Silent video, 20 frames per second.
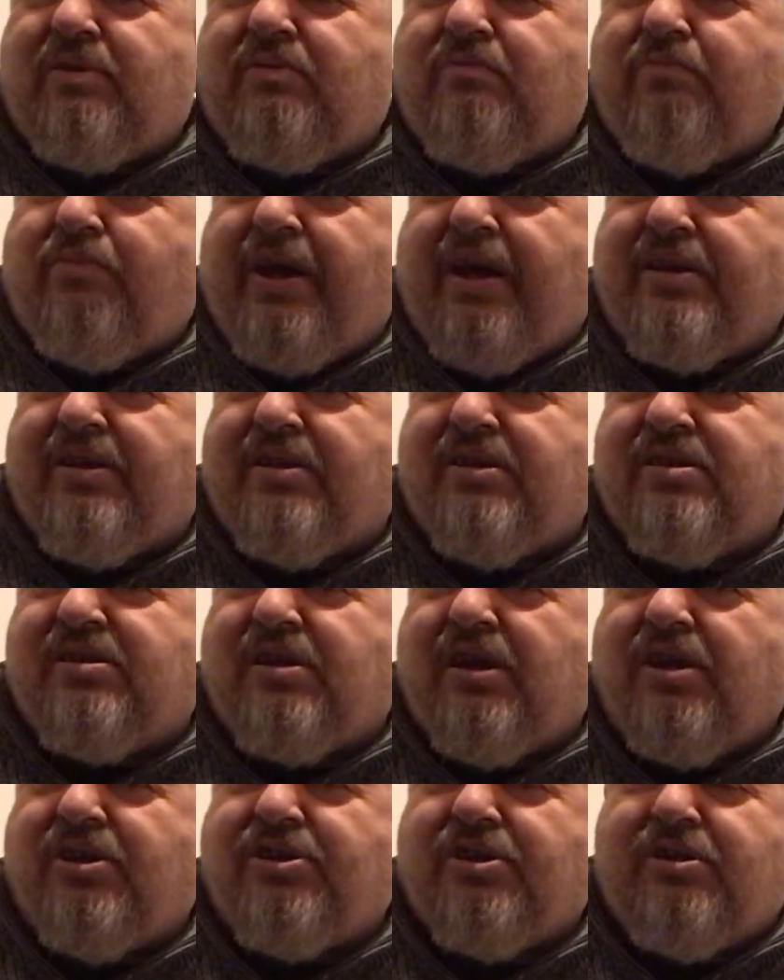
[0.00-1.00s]
We had a
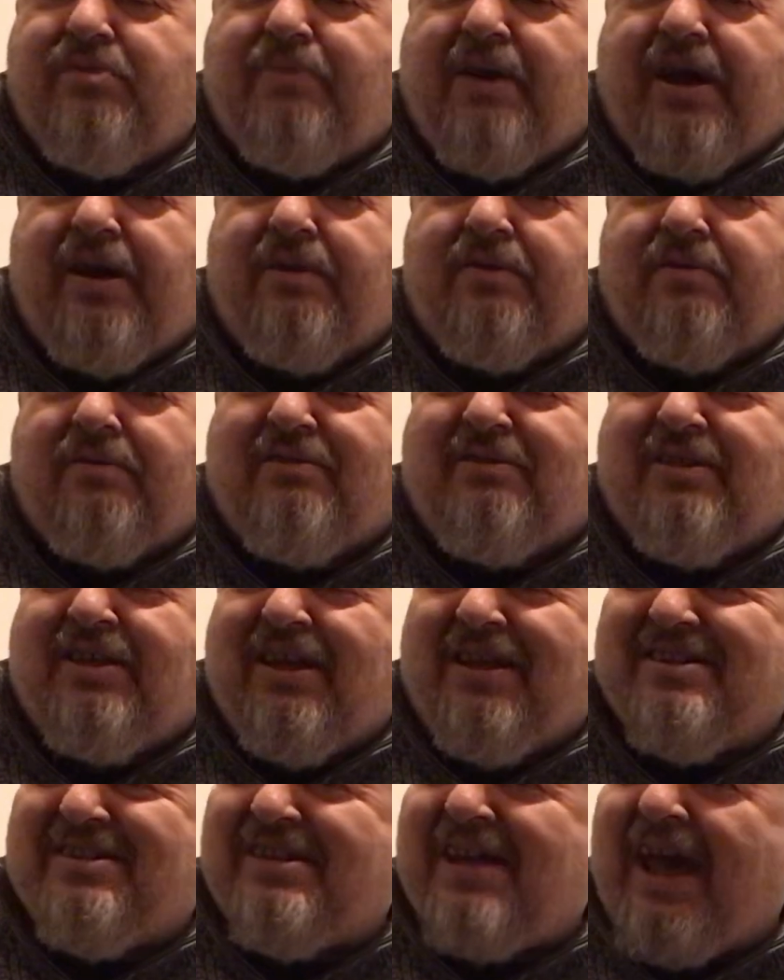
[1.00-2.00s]
discussion about the
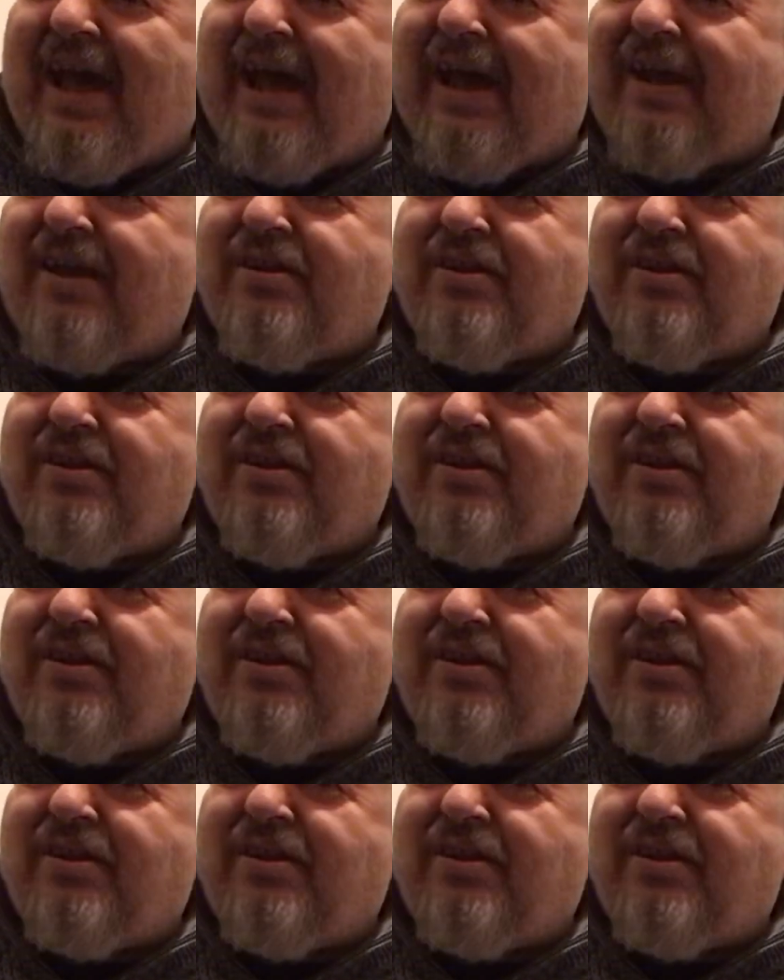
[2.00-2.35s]
attack